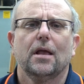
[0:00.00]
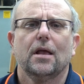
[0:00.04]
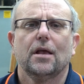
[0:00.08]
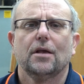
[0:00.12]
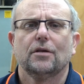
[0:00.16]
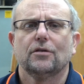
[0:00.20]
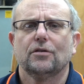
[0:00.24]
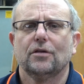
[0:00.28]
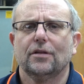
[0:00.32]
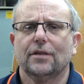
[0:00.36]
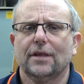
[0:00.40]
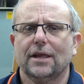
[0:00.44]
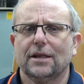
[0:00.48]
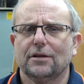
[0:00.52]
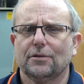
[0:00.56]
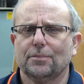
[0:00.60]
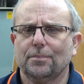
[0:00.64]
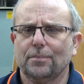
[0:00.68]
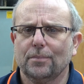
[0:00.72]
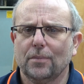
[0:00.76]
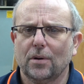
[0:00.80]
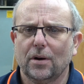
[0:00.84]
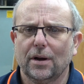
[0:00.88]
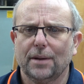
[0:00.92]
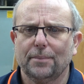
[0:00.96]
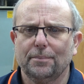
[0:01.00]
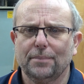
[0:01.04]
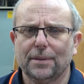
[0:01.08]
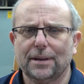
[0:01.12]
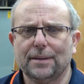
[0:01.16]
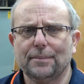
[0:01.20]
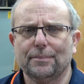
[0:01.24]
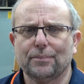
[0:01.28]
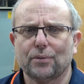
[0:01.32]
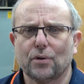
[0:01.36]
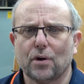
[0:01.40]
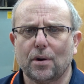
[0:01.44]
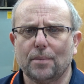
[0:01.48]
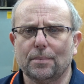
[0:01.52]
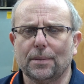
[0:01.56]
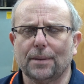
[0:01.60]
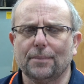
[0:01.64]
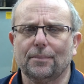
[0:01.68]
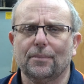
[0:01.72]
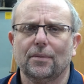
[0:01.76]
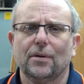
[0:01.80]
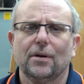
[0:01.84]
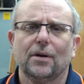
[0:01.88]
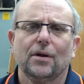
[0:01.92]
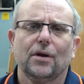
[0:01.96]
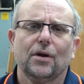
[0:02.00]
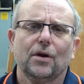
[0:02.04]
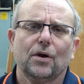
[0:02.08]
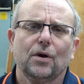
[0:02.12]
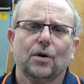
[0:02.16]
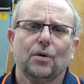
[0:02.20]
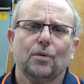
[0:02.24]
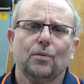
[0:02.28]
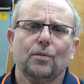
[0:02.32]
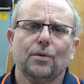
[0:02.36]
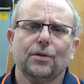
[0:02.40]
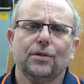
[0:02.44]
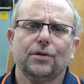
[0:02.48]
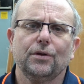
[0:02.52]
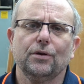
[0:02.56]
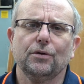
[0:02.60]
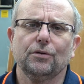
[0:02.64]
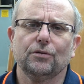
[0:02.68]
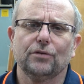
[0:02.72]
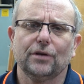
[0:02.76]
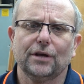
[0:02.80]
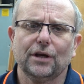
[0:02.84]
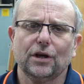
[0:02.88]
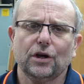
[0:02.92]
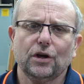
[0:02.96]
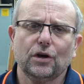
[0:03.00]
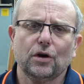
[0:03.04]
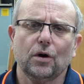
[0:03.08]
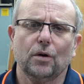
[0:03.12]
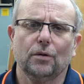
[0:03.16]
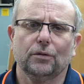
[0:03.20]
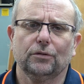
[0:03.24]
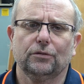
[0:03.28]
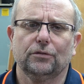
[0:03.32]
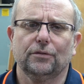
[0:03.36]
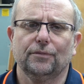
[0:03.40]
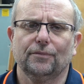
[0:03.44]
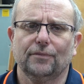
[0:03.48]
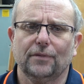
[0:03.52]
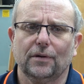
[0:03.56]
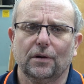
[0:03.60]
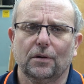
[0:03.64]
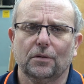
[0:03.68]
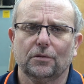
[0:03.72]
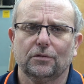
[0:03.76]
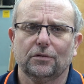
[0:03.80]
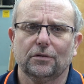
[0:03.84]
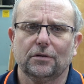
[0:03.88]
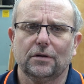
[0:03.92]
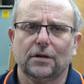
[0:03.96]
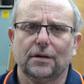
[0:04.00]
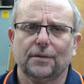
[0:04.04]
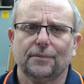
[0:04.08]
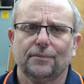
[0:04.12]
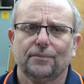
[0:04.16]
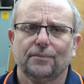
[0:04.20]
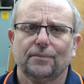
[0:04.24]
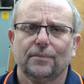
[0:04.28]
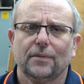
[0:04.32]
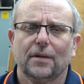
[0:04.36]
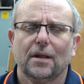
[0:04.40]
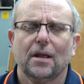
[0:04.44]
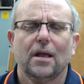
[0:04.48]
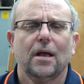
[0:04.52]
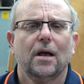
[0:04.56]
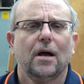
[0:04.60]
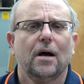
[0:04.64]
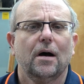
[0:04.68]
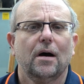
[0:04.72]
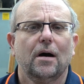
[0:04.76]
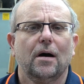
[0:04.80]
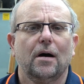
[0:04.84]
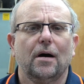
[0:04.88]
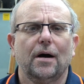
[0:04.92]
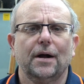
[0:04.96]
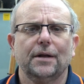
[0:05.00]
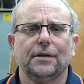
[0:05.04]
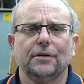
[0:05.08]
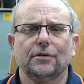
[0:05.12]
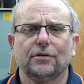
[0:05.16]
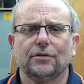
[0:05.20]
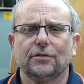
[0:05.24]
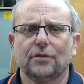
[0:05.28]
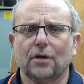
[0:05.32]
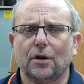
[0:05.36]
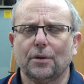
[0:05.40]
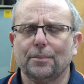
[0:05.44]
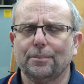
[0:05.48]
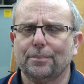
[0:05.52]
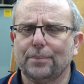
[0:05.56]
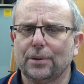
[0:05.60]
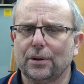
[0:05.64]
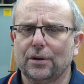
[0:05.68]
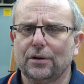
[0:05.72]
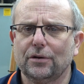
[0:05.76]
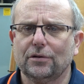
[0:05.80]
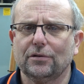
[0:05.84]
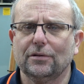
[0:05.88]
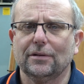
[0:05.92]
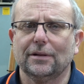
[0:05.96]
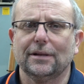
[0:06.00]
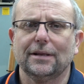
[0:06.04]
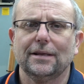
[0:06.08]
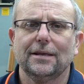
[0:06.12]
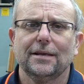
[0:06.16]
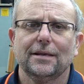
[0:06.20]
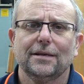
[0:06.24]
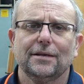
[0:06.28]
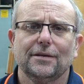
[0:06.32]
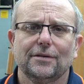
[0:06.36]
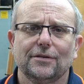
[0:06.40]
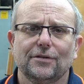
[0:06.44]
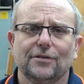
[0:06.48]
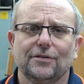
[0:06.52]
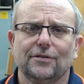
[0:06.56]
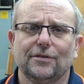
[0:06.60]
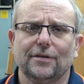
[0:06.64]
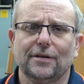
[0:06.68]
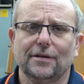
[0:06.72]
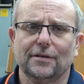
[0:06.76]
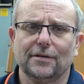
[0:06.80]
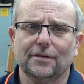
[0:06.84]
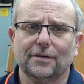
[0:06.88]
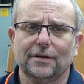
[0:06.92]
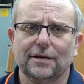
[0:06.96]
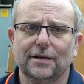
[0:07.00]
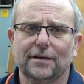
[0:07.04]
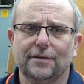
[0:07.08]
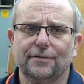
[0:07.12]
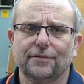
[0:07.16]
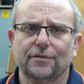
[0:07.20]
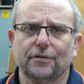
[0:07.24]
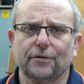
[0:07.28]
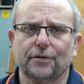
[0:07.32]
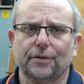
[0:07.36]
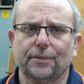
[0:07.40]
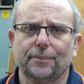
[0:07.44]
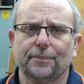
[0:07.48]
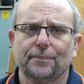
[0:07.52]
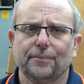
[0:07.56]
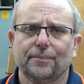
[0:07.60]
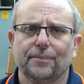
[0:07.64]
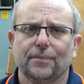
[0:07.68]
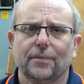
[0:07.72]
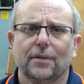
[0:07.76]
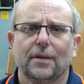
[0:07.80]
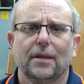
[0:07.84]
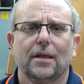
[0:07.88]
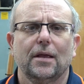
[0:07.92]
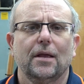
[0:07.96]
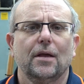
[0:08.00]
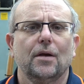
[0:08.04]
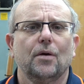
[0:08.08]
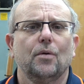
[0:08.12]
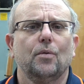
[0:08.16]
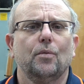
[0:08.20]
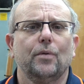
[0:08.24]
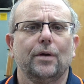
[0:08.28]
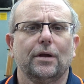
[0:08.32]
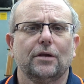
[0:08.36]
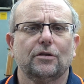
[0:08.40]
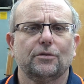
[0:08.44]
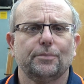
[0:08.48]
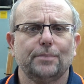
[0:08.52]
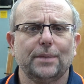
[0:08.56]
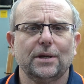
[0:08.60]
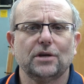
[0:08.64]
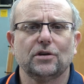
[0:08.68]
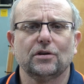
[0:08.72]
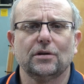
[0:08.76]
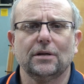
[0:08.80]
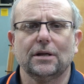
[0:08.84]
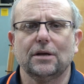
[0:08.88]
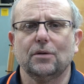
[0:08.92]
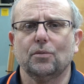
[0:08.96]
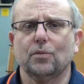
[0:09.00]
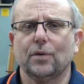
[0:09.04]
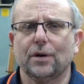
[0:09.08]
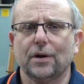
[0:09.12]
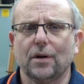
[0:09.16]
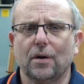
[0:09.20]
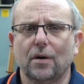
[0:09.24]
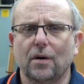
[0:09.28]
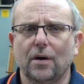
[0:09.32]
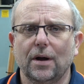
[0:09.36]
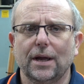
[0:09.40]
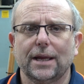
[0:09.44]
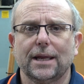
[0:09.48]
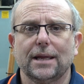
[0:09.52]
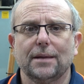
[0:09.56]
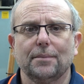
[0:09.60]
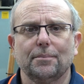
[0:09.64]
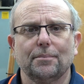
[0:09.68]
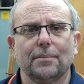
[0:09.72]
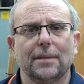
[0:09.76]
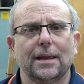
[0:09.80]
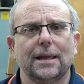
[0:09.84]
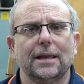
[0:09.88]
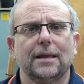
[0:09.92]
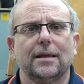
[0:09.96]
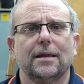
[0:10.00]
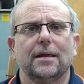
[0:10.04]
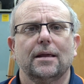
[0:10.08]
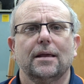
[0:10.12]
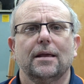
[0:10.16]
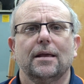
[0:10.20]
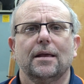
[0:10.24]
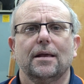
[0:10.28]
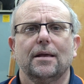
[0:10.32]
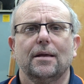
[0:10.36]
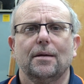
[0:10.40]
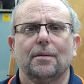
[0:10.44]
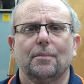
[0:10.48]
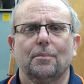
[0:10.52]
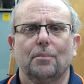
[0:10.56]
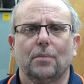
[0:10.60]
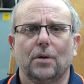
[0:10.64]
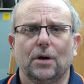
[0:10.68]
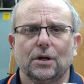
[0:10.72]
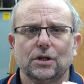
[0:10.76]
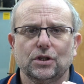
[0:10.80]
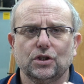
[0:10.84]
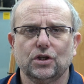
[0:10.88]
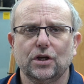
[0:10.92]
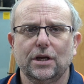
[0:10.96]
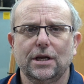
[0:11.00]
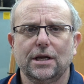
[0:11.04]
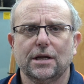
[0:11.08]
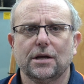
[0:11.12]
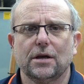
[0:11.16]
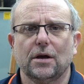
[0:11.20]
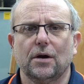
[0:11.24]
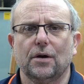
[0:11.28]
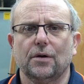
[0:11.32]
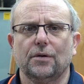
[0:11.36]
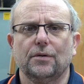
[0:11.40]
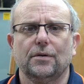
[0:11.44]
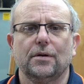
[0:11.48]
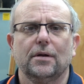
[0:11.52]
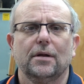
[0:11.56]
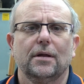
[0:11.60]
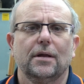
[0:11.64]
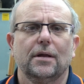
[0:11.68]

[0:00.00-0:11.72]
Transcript: So that's my big problem with using constant velocity. I just don't personally see the need for it, especially when I can make my G-code